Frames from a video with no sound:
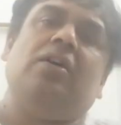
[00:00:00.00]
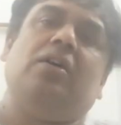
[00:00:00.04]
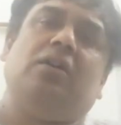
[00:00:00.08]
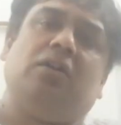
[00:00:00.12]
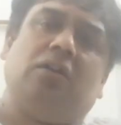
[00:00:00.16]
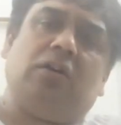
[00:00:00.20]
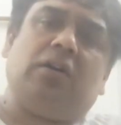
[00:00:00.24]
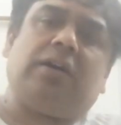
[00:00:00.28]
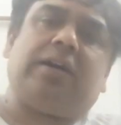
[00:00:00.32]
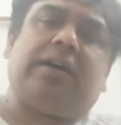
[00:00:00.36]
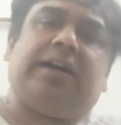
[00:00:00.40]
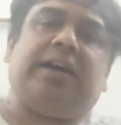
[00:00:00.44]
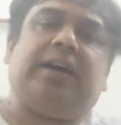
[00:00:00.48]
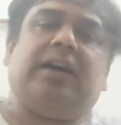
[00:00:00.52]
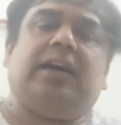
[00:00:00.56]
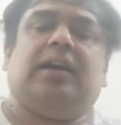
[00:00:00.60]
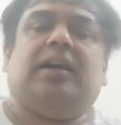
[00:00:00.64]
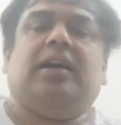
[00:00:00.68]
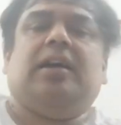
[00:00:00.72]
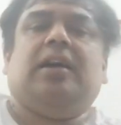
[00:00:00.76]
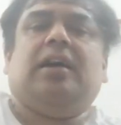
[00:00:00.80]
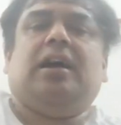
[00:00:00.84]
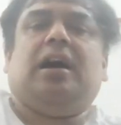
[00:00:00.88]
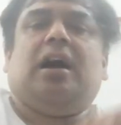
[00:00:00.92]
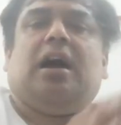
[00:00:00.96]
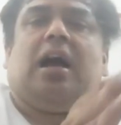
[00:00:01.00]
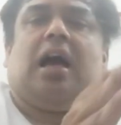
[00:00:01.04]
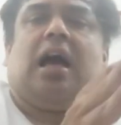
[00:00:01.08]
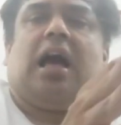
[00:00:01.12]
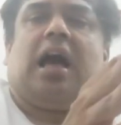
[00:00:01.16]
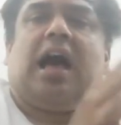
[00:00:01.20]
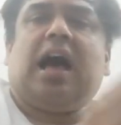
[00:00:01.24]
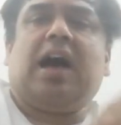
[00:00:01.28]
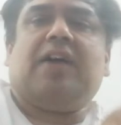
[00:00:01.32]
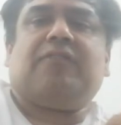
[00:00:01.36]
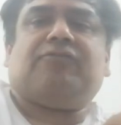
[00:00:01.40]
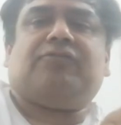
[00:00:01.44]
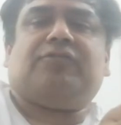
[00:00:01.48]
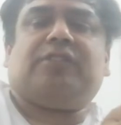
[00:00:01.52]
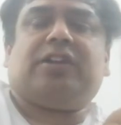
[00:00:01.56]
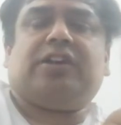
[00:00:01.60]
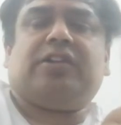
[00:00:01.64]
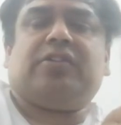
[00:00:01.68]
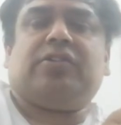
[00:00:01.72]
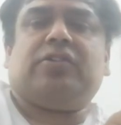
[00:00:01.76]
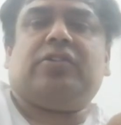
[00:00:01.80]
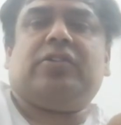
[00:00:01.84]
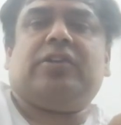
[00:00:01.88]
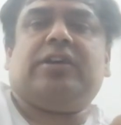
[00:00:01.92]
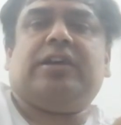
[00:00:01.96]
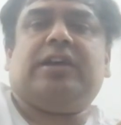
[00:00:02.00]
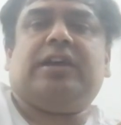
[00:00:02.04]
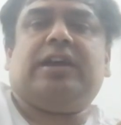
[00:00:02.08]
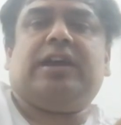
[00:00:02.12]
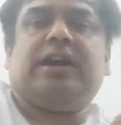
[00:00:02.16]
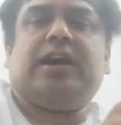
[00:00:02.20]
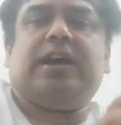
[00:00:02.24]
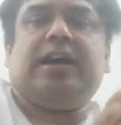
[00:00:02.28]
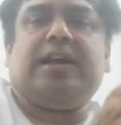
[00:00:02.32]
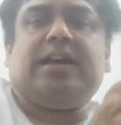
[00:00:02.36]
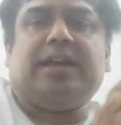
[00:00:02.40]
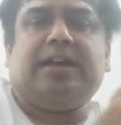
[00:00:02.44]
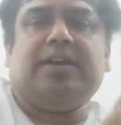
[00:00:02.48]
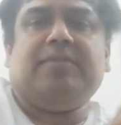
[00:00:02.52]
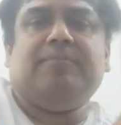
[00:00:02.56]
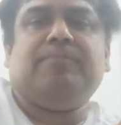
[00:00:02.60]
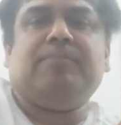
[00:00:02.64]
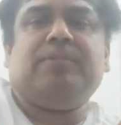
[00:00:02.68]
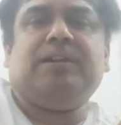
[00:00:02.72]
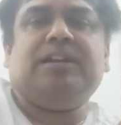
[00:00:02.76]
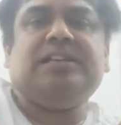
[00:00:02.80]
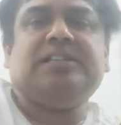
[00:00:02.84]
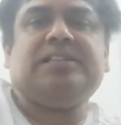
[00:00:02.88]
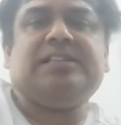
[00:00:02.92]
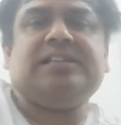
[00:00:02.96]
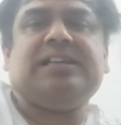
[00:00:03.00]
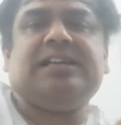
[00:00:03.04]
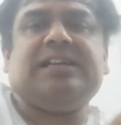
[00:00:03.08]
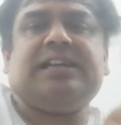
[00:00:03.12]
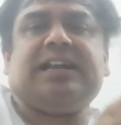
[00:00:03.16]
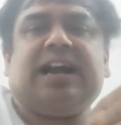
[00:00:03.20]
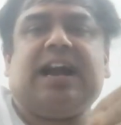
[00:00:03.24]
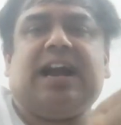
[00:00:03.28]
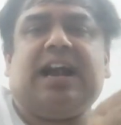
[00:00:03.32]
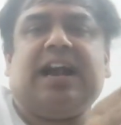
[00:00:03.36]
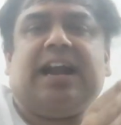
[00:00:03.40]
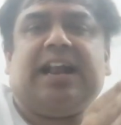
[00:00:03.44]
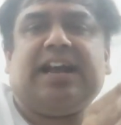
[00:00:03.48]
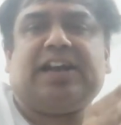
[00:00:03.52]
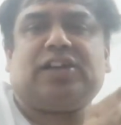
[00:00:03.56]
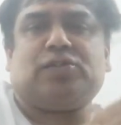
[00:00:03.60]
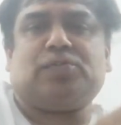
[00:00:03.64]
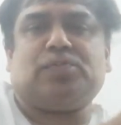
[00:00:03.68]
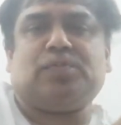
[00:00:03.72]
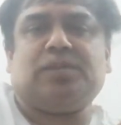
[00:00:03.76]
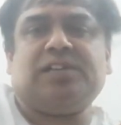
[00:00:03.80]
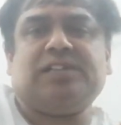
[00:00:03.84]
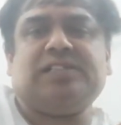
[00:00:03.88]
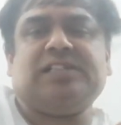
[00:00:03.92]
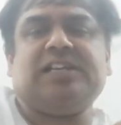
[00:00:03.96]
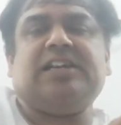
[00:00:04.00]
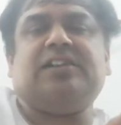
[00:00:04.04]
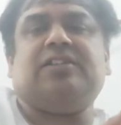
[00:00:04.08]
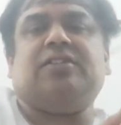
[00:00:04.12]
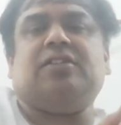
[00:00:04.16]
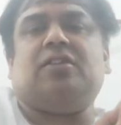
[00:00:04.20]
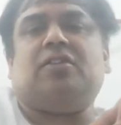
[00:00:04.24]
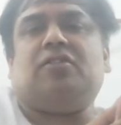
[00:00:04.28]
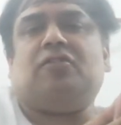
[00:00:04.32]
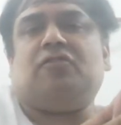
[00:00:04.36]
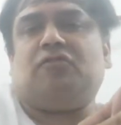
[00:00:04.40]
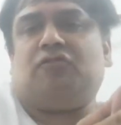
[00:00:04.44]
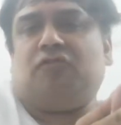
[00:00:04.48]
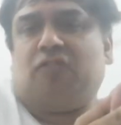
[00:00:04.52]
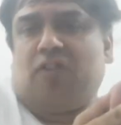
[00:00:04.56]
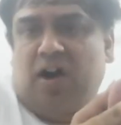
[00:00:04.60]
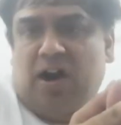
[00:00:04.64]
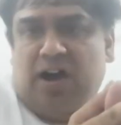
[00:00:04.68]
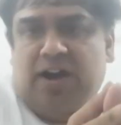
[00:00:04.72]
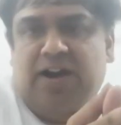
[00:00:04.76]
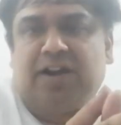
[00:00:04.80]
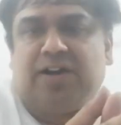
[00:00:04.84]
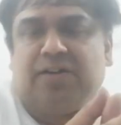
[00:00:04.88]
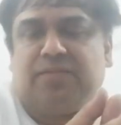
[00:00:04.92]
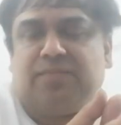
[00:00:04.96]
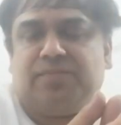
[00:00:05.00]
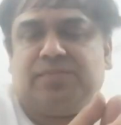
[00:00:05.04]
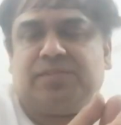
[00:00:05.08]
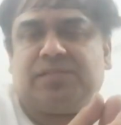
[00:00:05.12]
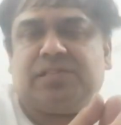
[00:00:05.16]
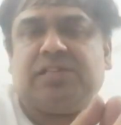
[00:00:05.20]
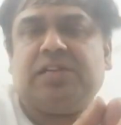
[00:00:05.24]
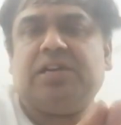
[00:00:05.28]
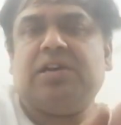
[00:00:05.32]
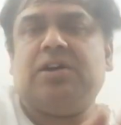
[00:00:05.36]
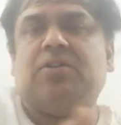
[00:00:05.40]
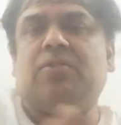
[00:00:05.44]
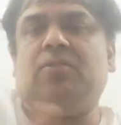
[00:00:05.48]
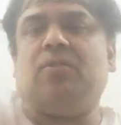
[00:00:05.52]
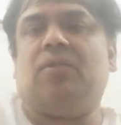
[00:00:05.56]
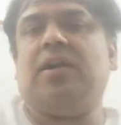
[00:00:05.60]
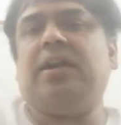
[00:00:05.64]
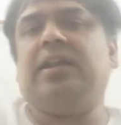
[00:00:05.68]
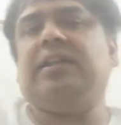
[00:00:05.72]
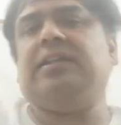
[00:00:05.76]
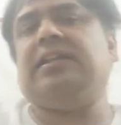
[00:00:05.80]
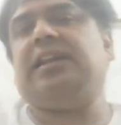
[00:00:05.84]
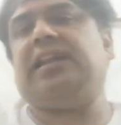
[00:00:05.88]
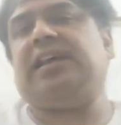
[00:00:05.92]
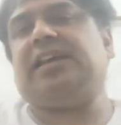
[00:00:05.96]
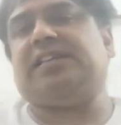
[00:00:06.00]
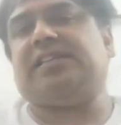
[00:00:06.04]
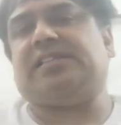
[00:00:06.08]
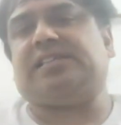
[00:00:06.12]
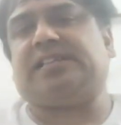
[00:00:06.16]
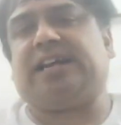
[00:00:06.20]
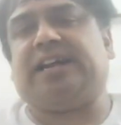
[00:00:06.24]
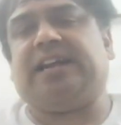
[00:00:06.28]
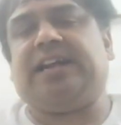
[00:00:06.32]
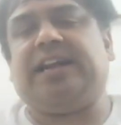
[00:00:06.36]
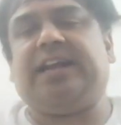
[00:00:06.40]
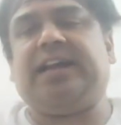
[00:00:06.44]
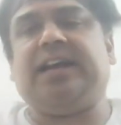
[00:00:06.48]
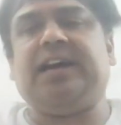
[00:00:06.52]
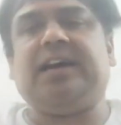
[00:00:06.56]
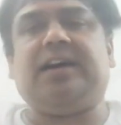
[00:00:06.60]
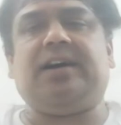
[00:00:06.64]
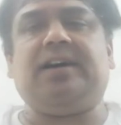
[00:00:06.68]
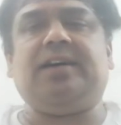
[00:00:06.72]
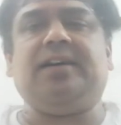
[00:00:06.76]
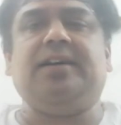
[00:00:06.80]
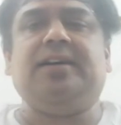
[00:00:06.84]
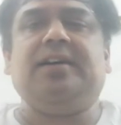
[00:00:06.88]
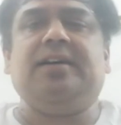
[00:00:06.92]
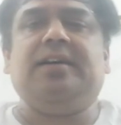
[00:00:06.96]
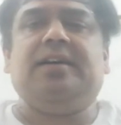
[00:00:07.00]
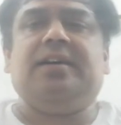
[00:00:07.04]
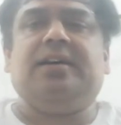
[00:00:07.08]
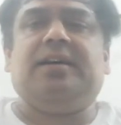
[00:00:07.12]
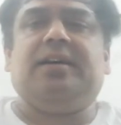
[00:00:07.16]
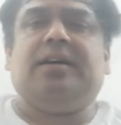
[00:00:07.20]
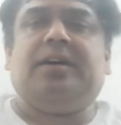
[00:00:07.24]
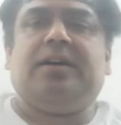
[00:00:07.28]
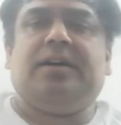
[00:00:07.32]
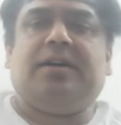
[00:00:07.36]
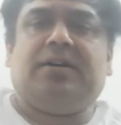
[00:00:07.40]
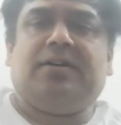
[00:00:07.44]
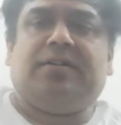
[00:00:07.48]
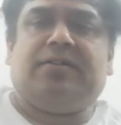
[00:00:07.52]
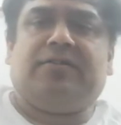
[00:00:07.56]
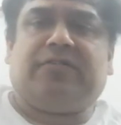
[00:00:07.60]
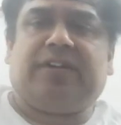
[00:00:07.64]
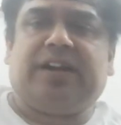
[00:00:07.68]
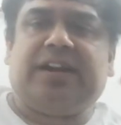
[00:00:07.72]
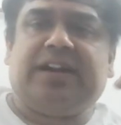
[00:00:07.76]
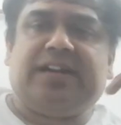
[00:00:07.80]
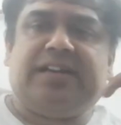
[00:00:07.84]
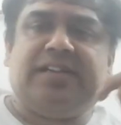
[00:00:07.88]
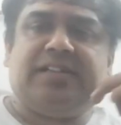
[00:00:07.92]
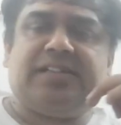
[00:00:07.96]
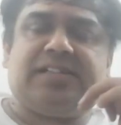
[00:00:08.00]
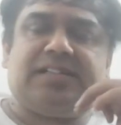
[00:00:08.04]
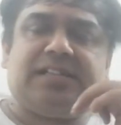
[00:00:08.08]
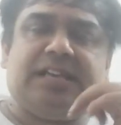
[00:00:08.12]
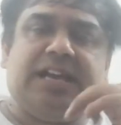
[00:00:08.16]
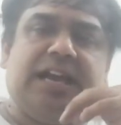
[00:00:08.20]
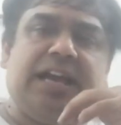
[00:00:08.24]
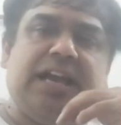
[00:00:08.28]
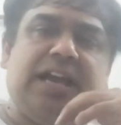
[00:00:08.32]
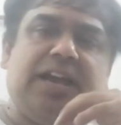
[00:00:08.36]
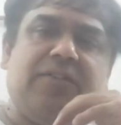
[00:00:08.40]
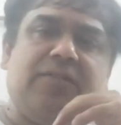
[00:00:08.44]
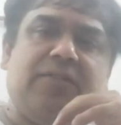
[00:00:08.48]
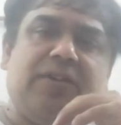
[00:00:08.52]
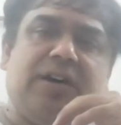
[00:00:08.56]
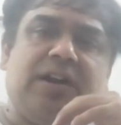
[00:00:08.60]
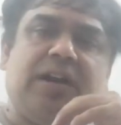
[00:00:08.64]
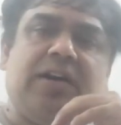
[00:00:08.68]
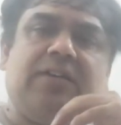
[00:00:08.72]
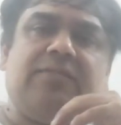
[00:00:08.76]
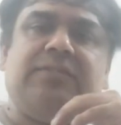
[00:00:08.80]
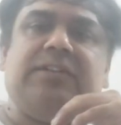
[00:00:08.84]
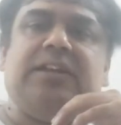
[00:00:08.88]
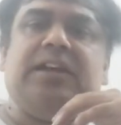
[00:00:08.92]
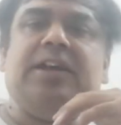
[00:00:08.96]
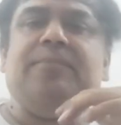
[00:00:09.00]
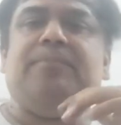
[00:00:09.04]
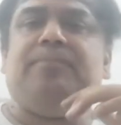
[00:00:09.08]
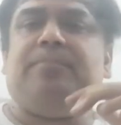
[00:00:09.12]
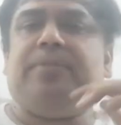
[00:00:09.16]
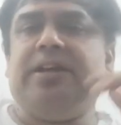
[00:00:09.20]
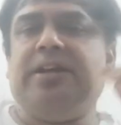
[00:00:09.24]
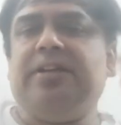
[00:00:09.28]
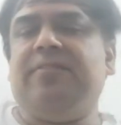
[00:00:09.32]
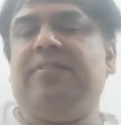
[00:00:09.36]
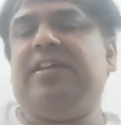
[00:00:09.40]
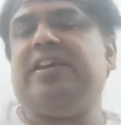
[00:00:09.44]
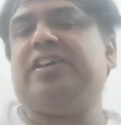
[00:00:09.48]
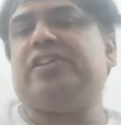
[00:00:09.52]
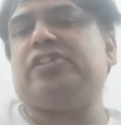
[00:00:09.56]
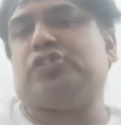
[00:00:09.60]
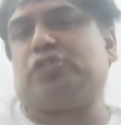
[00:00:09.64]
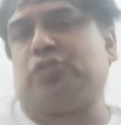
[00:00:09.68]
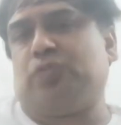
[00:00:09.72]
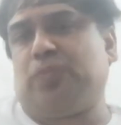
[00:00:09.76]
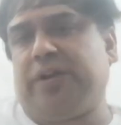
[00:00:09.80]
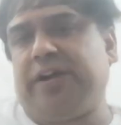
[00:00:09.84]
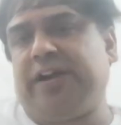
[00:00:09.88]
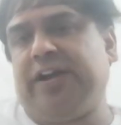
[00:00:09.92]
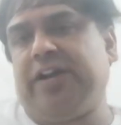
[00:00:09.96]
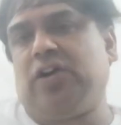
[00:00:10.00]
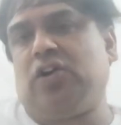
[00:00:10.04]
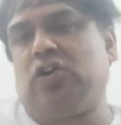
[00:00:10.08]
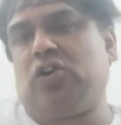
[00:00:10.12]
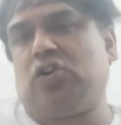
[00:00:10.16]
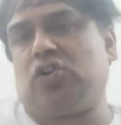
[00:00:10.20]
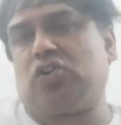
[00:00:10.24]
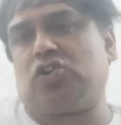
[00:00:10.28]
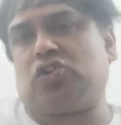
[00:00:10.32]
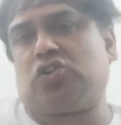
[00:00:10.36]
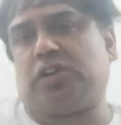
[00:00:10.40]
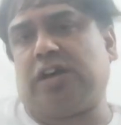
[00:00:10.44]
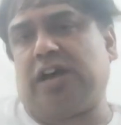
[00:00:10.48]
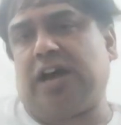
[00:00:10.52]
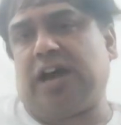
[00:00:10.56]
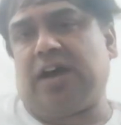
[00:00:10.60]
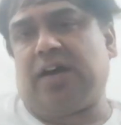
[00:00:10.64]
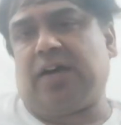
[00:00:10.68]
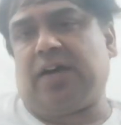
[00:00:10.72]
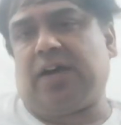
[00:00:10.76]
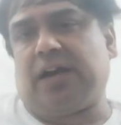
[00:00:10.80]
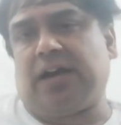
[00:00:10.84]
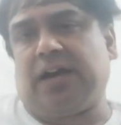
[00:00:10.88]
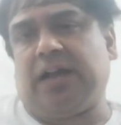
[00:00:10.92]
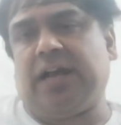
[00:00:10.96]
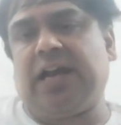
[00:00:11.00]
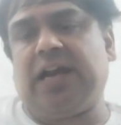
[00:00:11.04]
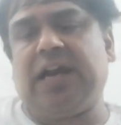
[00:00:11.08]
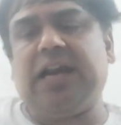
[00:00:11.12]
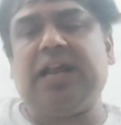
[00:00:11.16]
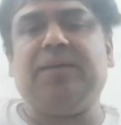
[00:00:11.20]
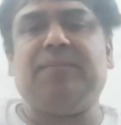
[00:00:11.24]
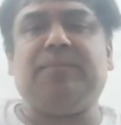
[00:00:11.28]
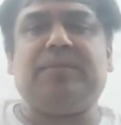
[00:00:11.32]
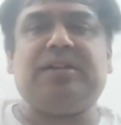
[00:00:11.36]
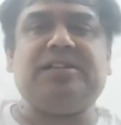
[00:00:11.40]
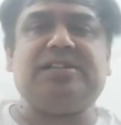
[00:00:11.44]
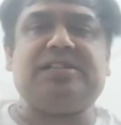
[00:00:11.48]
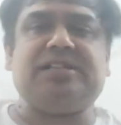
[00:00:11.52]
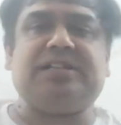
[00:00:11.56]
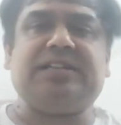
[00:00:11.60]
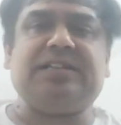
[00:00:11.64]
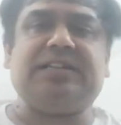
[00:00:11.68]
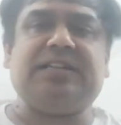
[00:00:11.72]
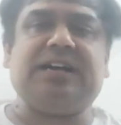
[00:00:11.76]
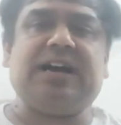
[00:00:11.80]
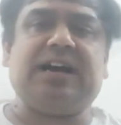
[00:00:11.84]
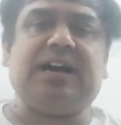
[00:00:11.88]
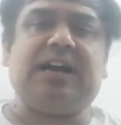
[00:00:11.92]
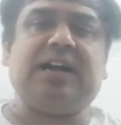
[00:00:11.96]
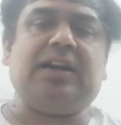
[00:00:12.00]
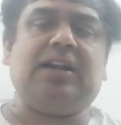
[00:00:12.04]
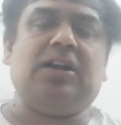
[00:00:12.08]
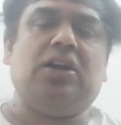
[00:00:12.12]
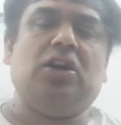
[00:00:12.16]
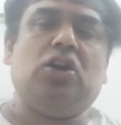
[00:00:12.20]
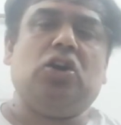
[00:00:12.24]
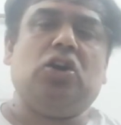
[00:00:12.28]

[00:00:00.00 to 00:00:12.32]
Okay, after knowing implicit and explicit forms, what is the next idea? Friends, in one of the previous videos, I clearly mentioned that